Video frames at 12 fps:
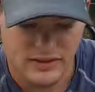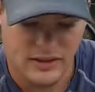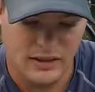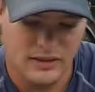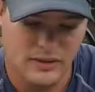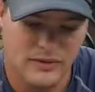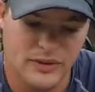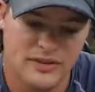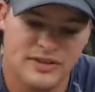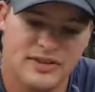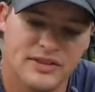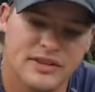I don't know if you
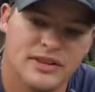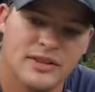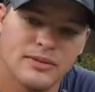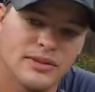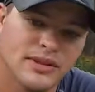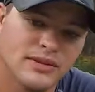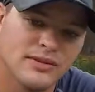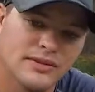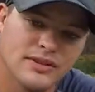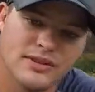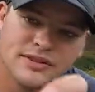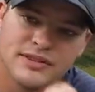can see it, but
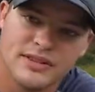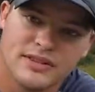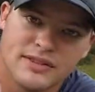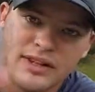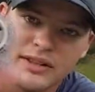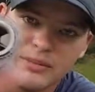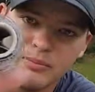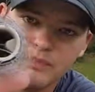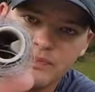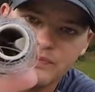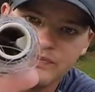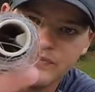it's like a
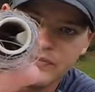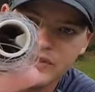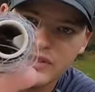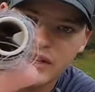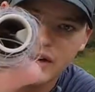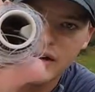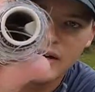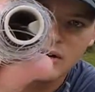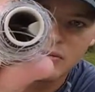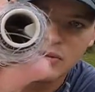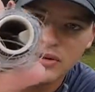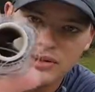
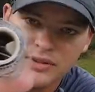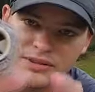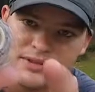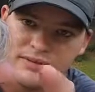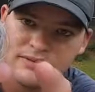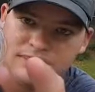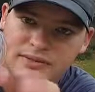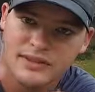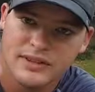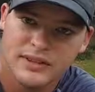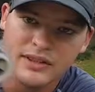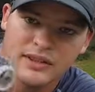hairbrush
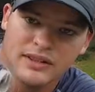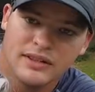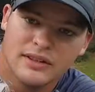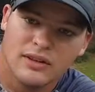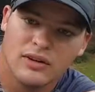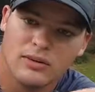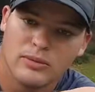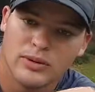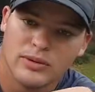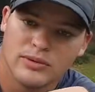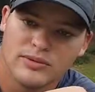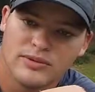
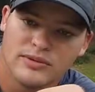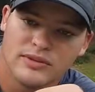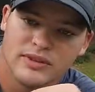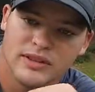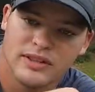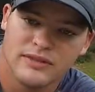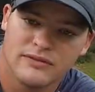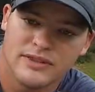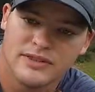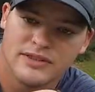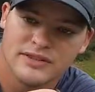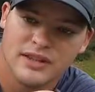almost, and it
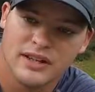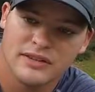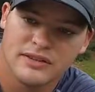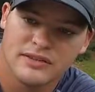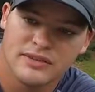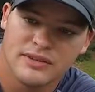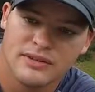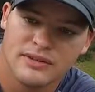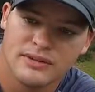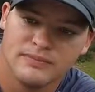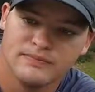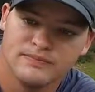fits inside this
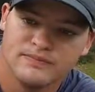drum.